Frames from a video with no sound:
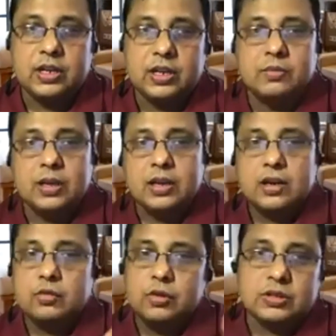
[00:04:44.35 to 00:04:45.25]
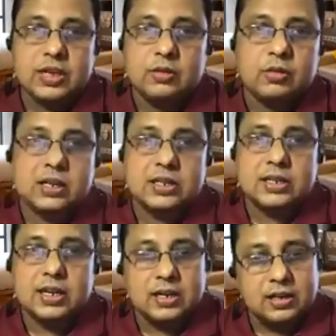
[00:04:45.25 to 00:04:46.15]
to your stakeholders in
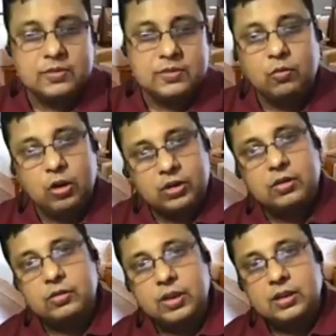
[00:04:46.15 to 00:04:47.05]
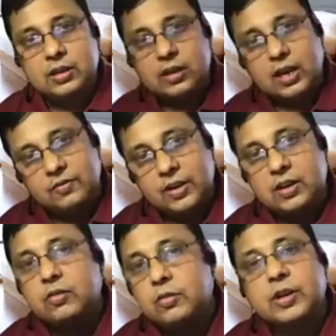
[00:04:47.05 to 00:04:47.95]
terms of what you're doing and where you're
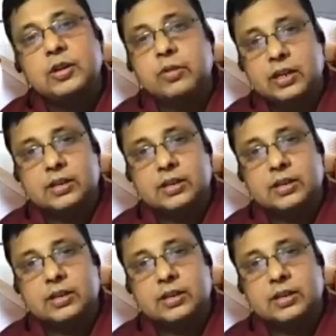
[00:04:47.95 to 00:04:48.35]
going to get.